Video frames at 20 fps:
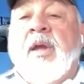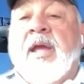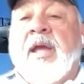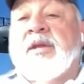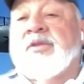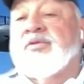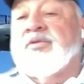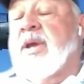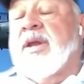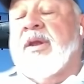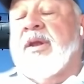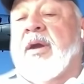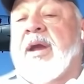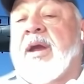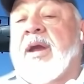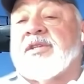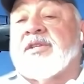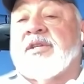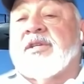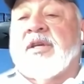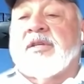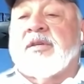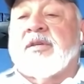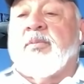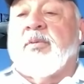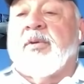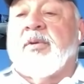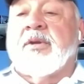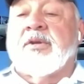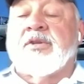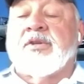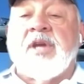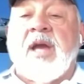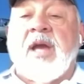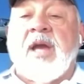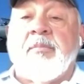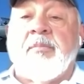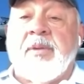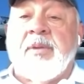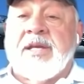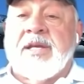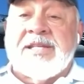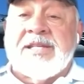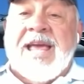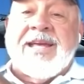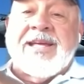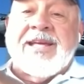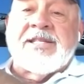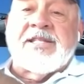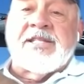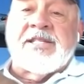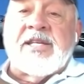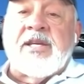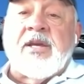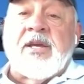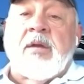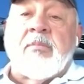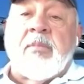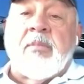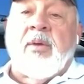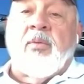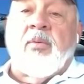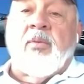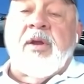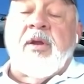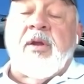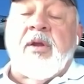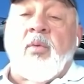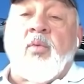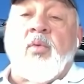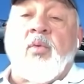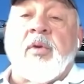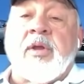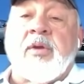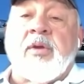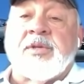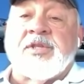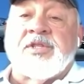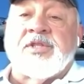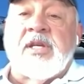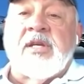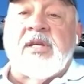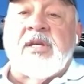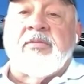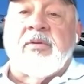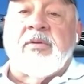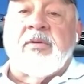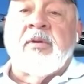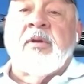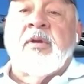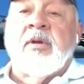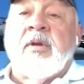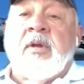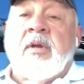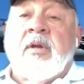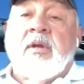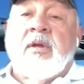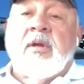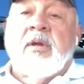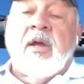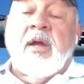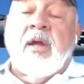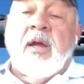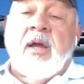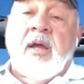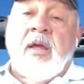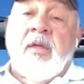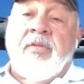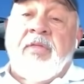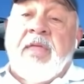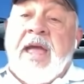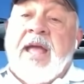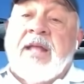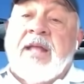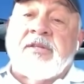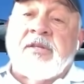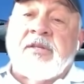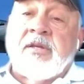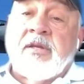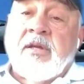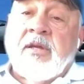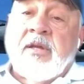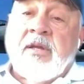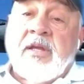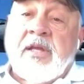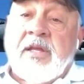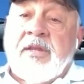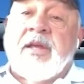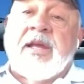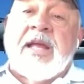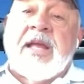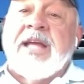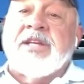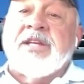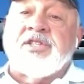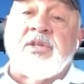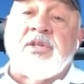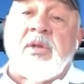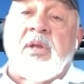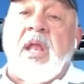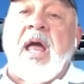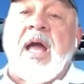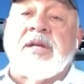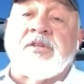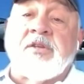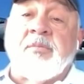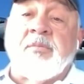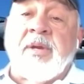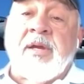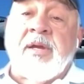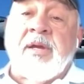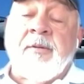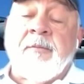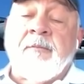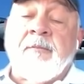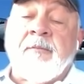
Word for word: And his radar actually does a pretty good job, because I can see on my radar warning receiver uh, that the guy's still locked to me.